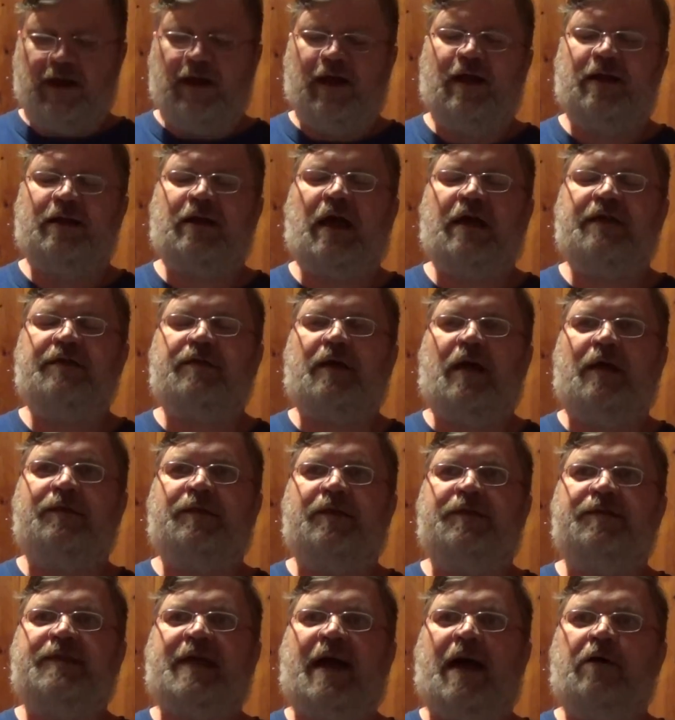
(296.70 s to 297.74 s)
And I thought
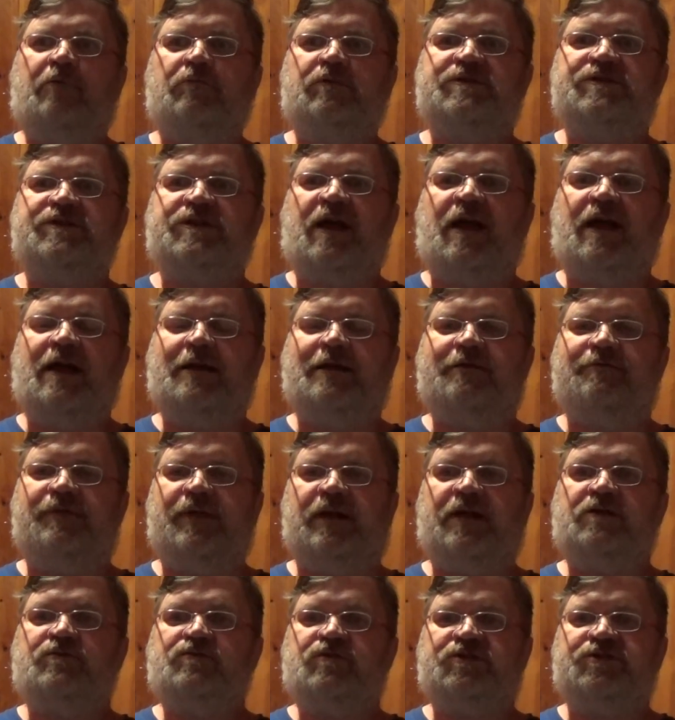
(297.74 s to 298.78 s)
that was kind of
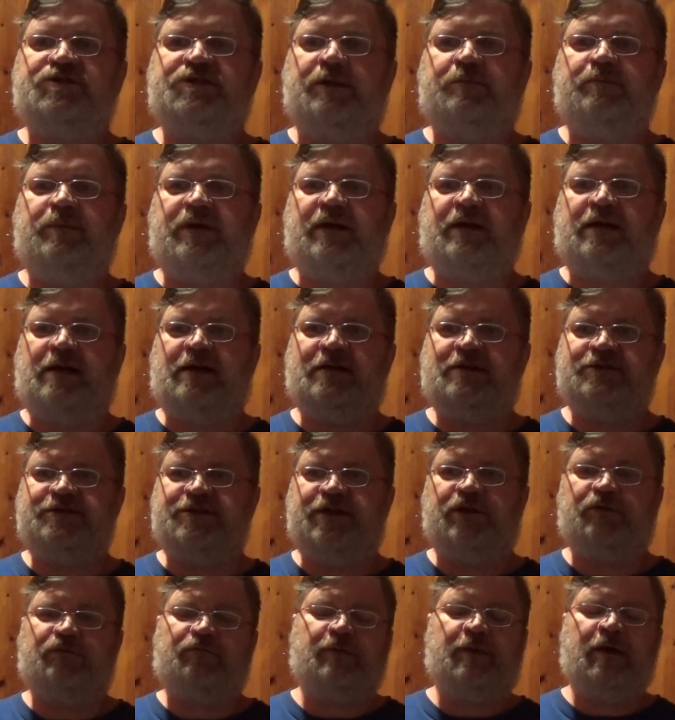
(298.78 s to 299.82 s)
interesting because
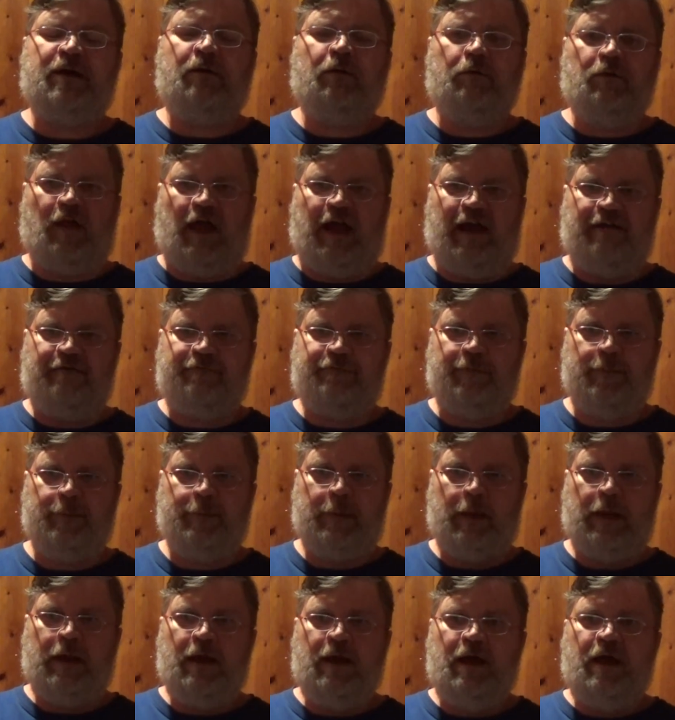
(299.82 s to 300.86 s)
in real life,
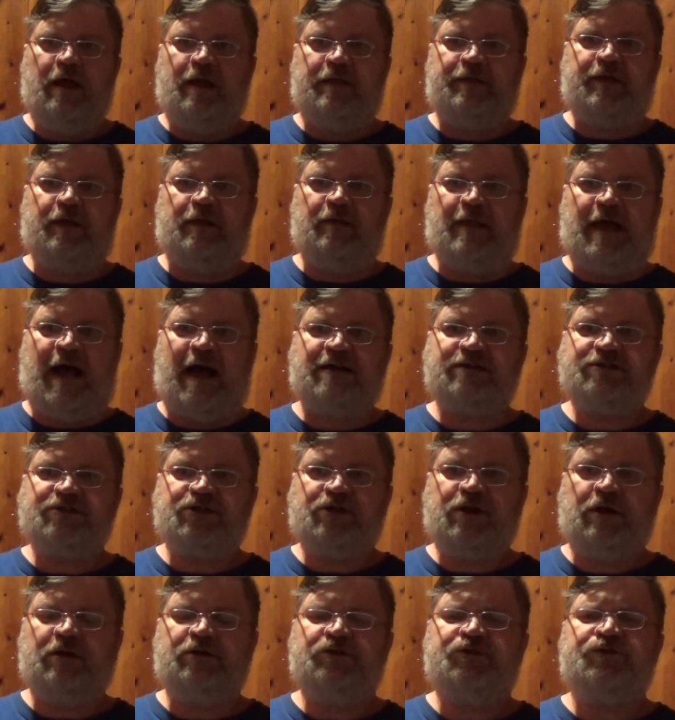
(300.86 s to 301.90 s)
the last
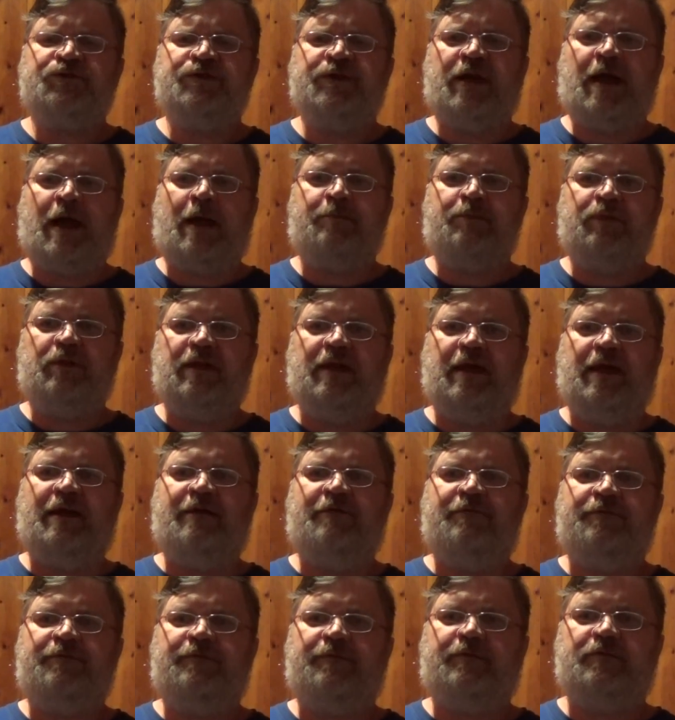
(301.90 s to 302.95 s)
country, I
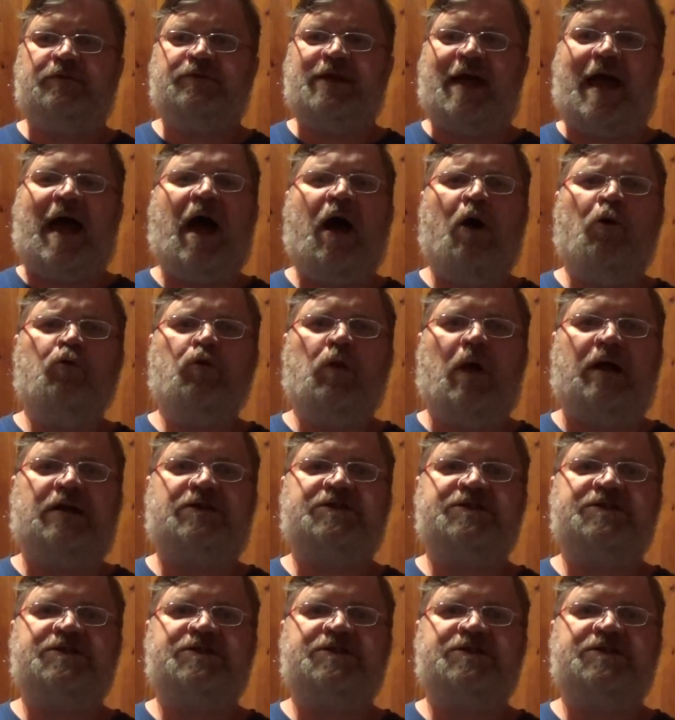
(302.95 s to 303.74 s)
believe, to outlaw